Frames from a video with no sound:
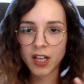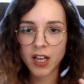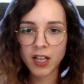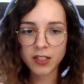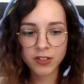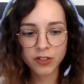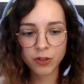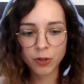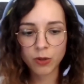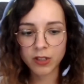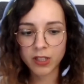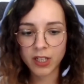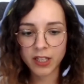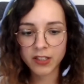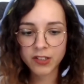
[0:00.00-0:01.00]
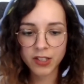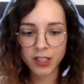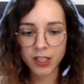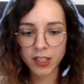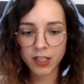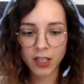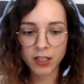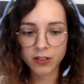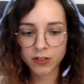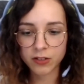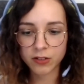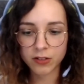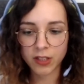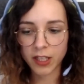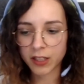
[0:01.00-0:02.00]
as you are like sitting
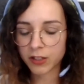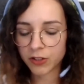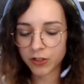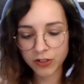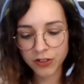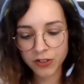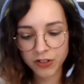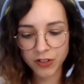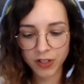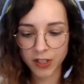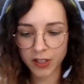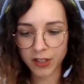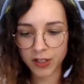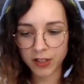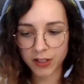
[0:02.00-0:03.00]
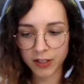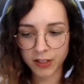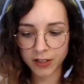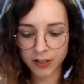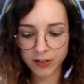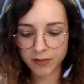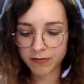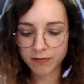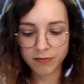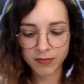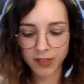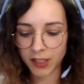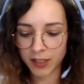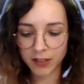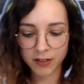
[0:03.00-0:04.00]
and like just
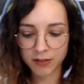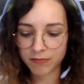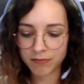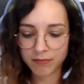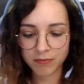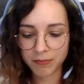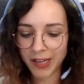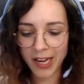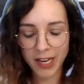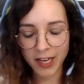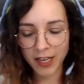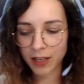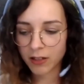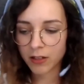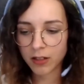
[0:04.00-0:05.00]
like playing,